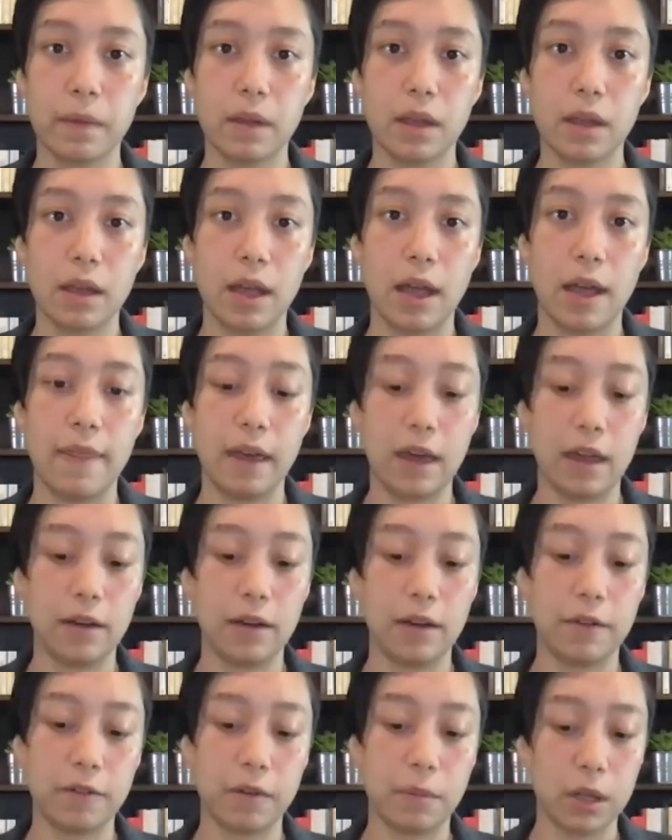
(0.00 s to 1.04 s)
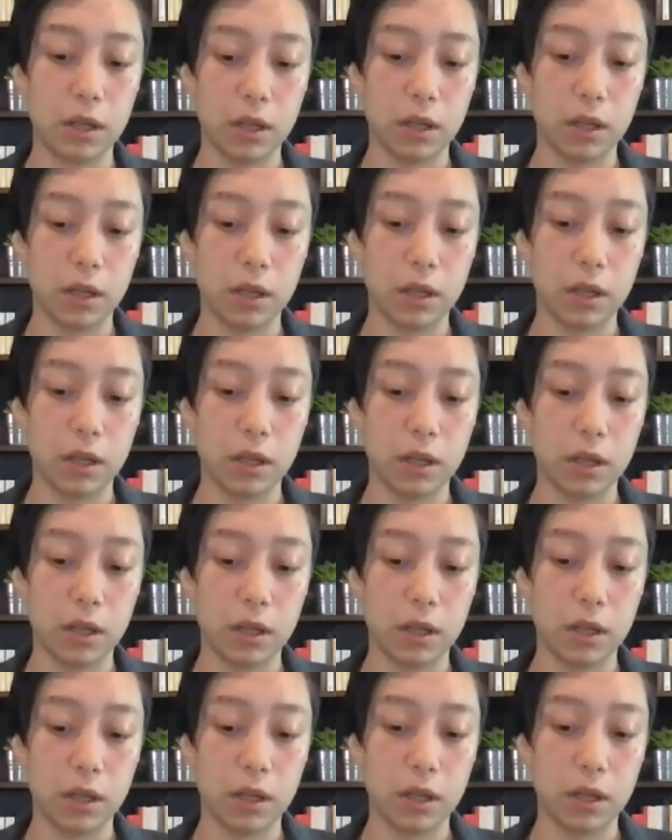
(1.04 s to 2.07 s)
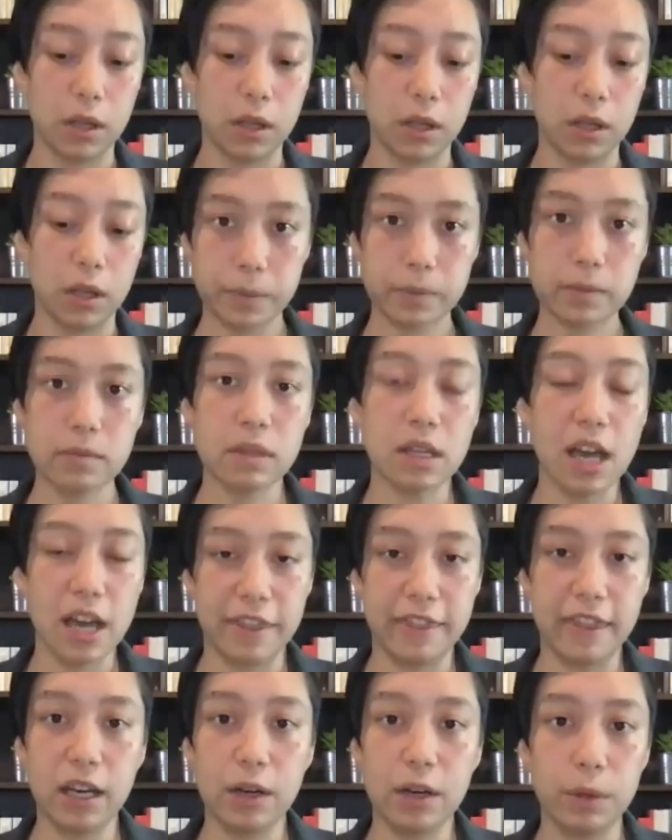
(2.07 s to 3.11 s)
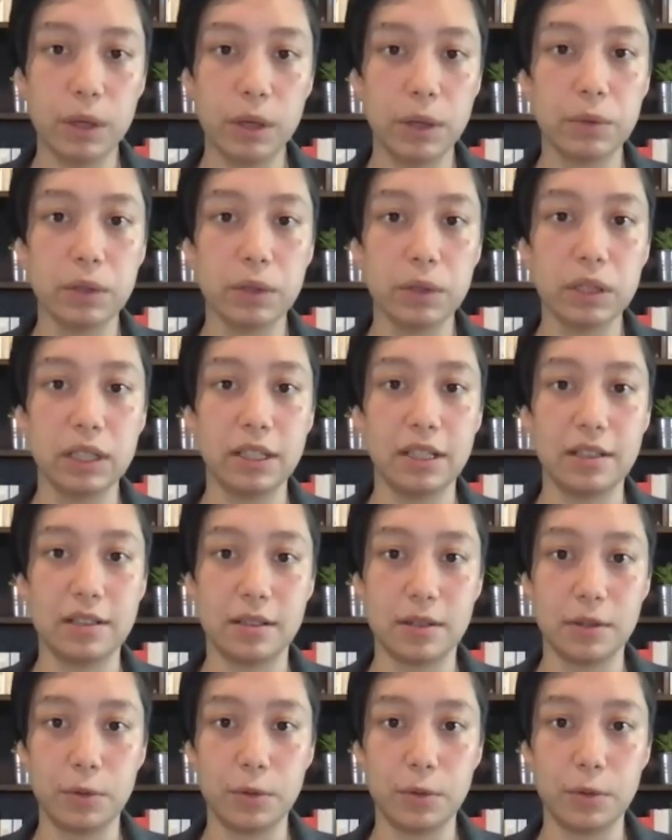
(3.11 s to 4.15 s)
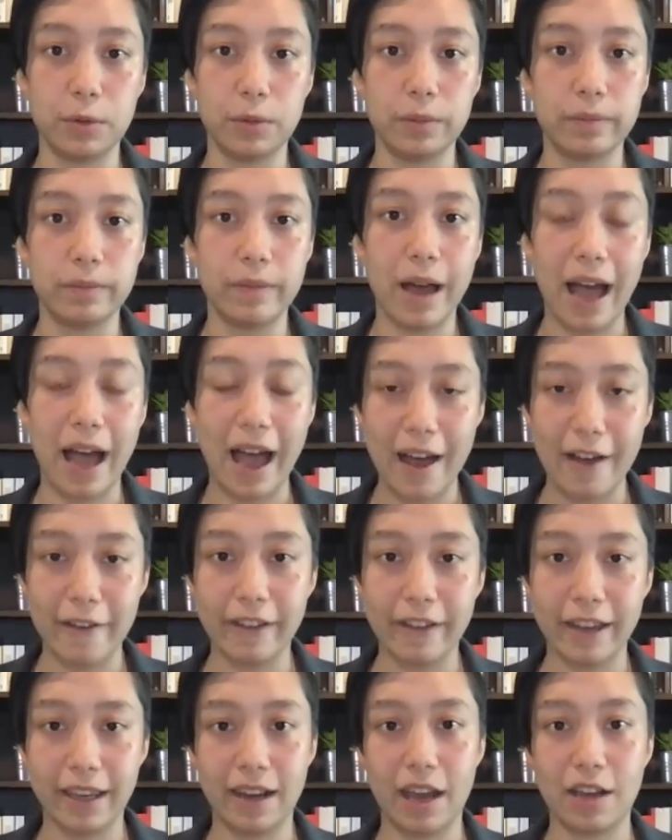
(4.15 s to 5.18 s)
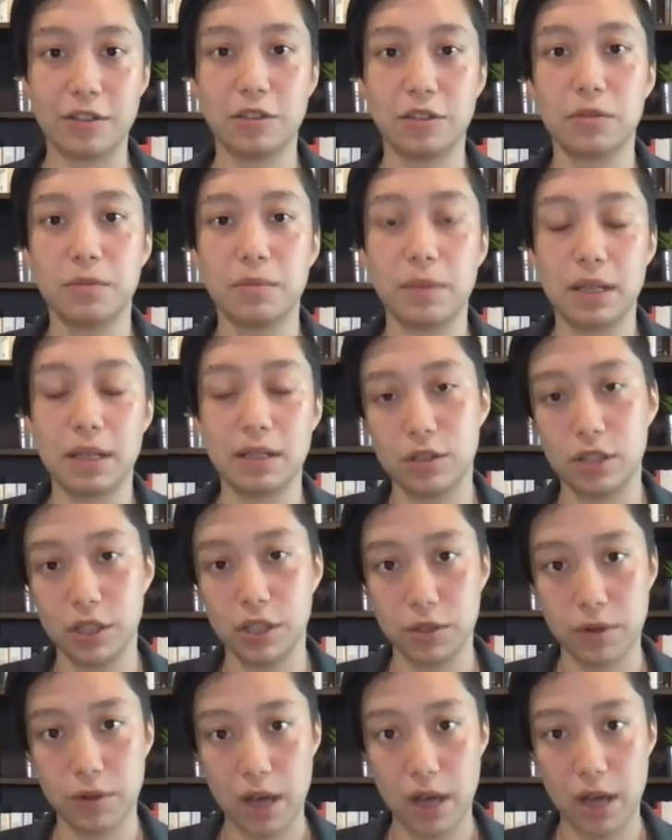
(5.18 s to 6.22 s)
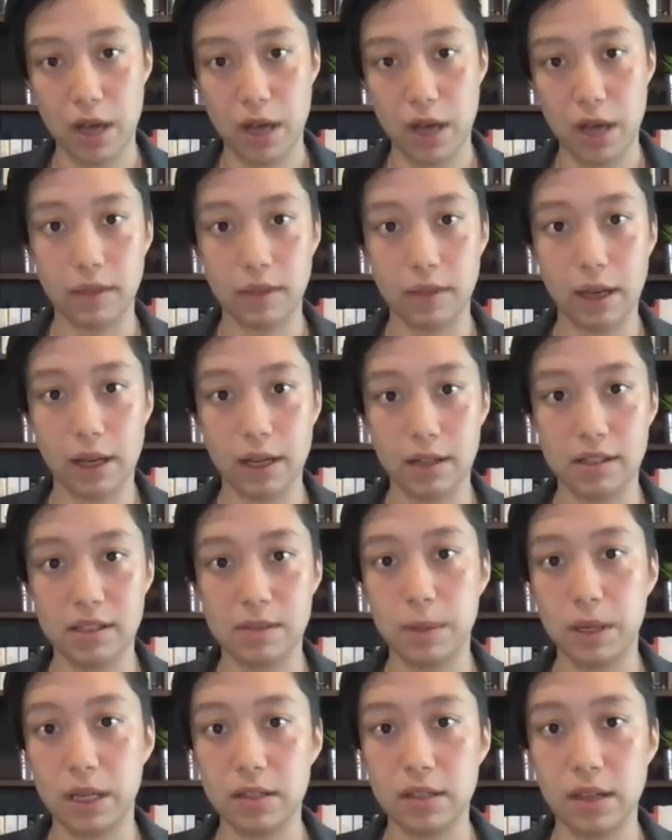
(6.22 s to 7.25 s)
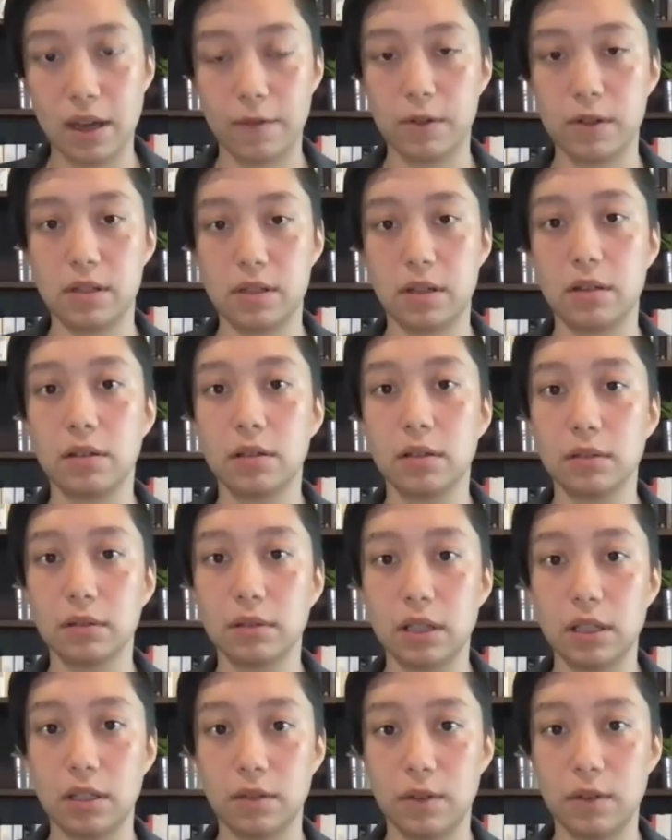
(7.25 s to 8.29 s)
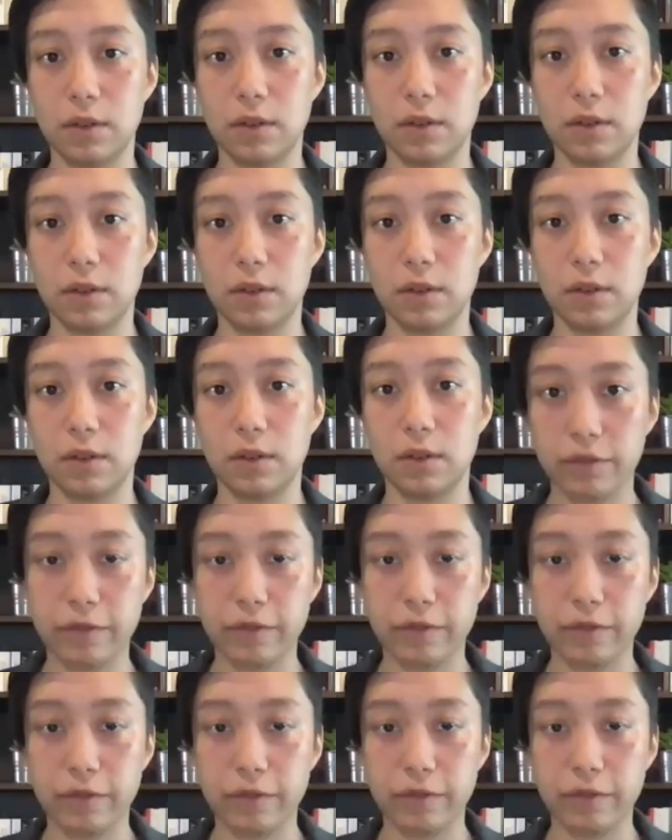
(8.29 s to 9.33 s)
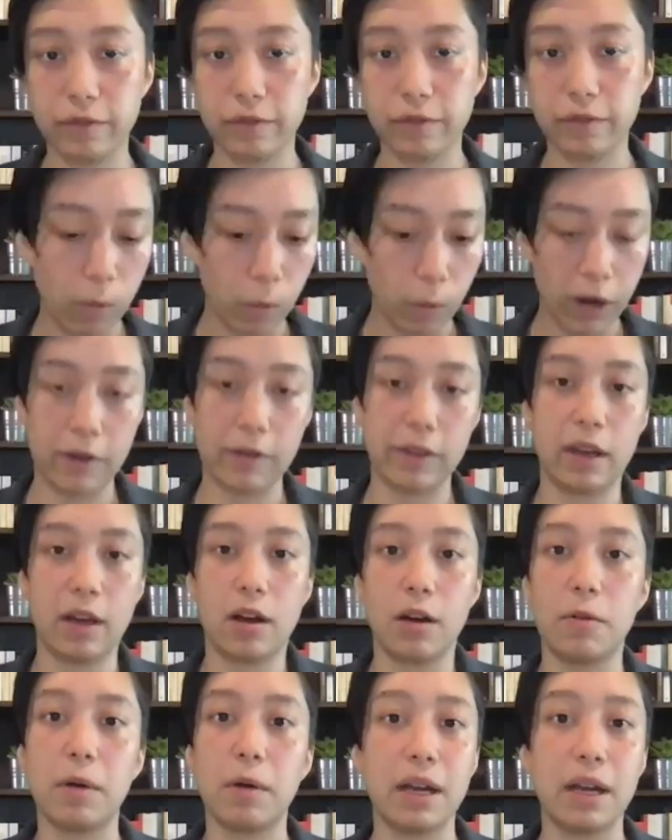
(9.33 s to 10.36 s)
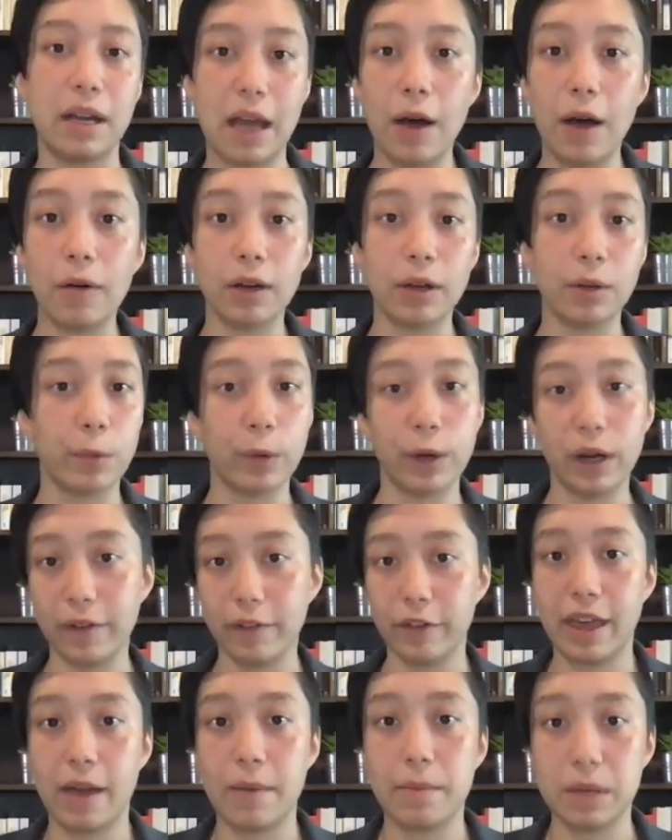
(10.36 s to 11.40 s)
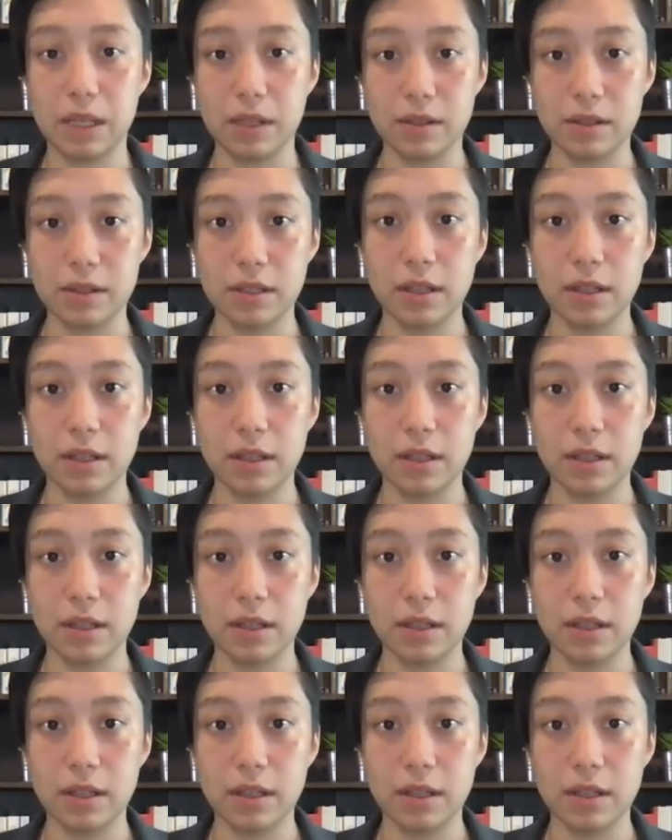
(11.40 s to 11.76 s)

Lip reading: And then from a larger scale, I think we really need to have a national messaging strategy that can speak to every single individual from where they are right now, and whatever that means.